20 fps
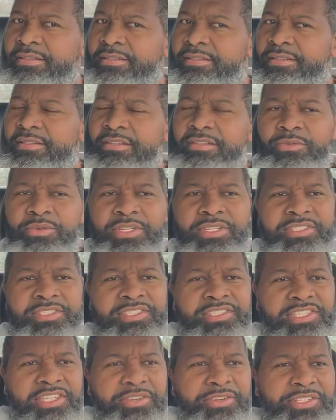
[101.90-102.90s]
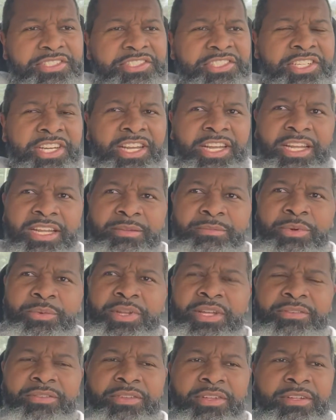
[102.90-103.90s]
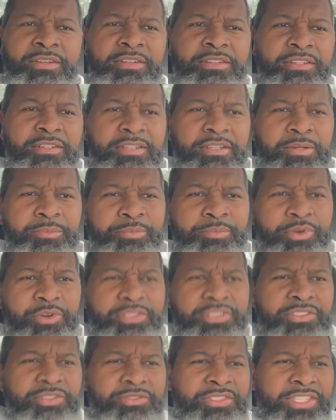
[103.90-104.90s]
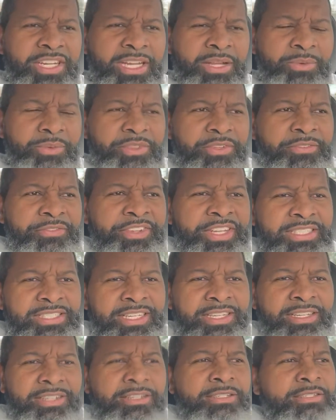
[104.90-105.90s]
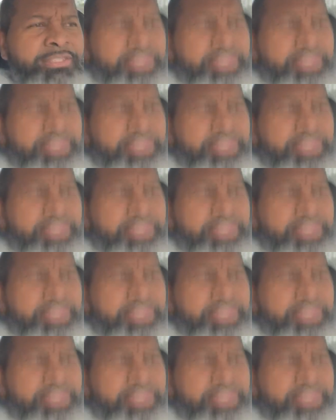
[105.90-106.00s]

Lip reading: no, it wasn't a Cirrus jet, or whatever, the personal jet with a V-tail.